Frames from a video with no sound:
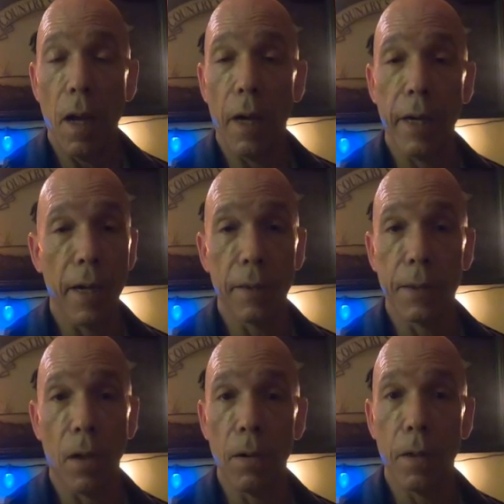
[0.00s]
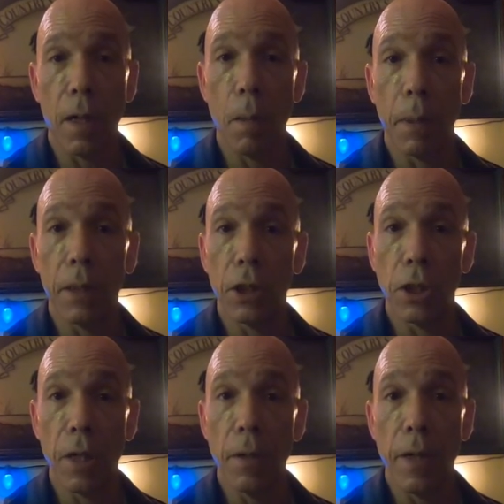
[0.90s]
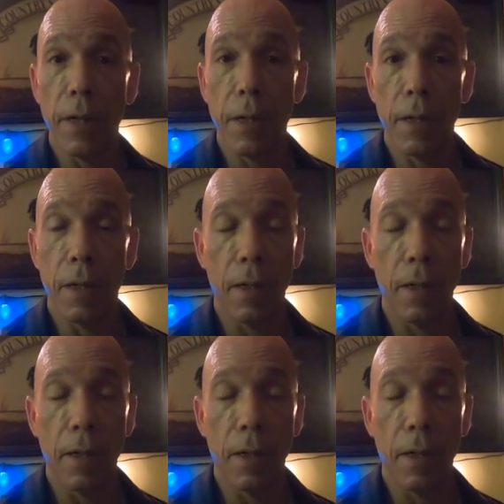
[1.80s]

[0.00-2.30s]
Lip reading: I can't start the Cummins generator.